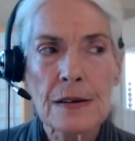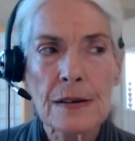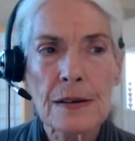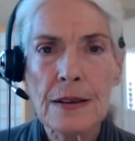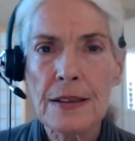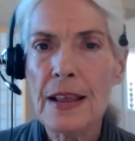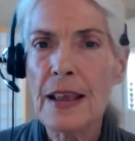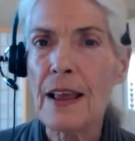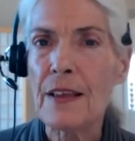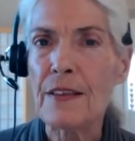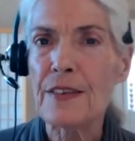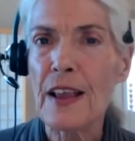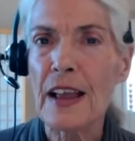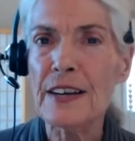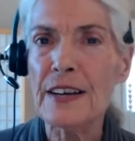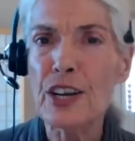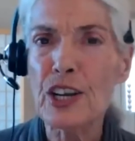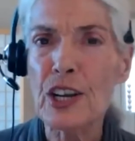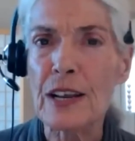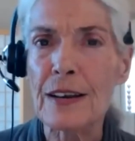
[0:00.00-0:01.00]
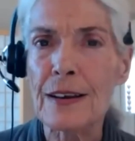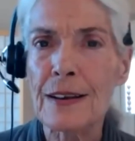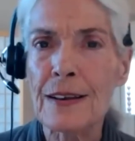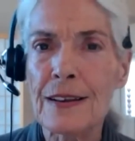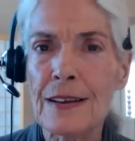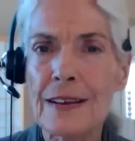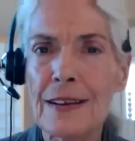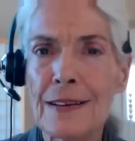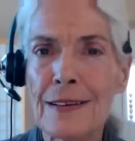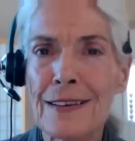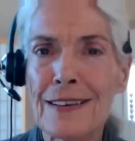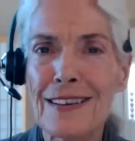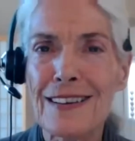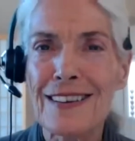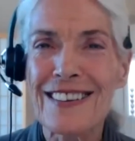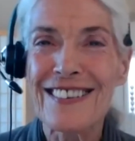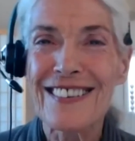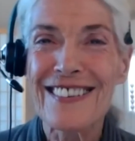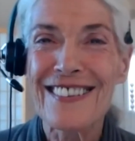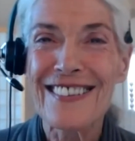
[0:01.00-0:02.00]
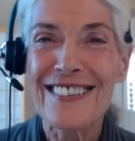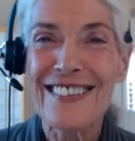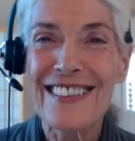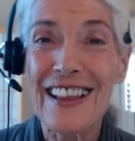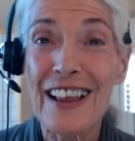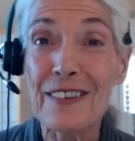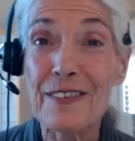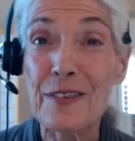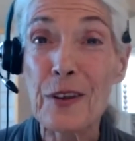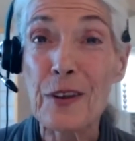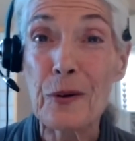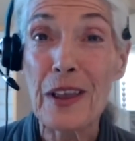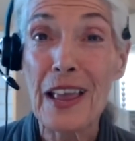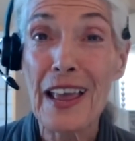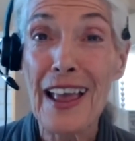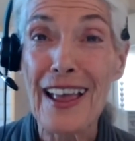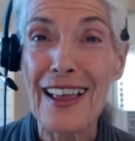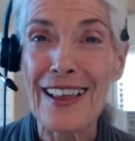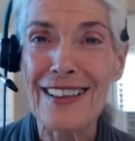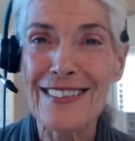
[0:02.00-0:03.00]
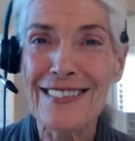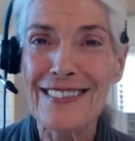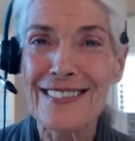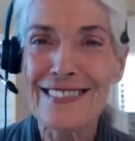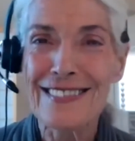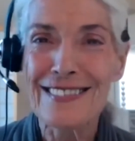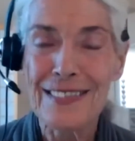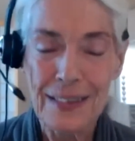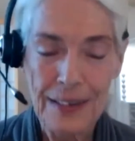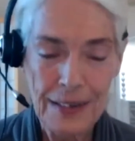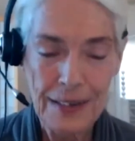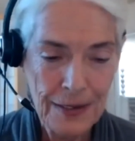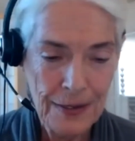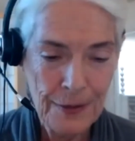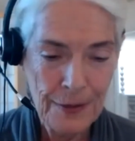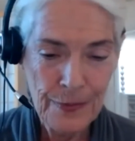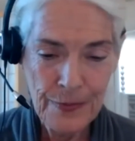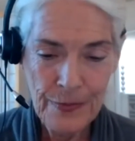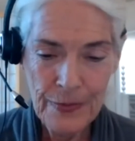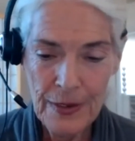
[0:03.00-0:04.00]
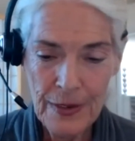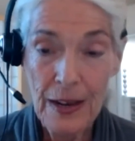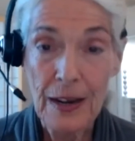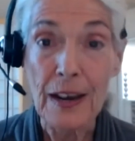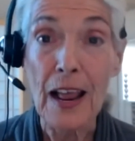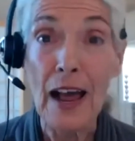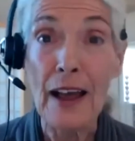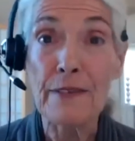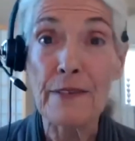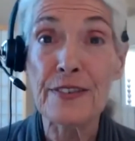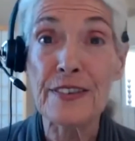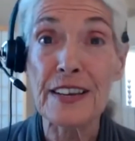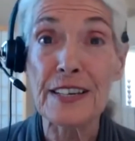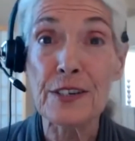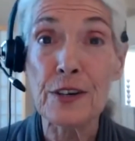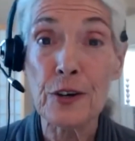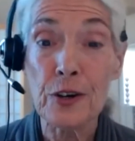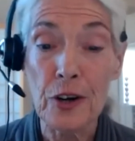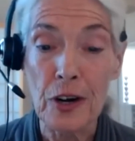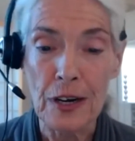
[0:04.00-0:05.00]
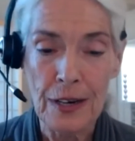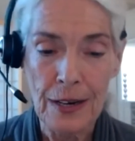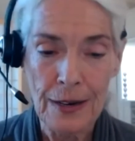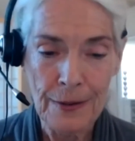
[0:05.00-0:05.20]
yes, I did. It's okay. Life's eternal.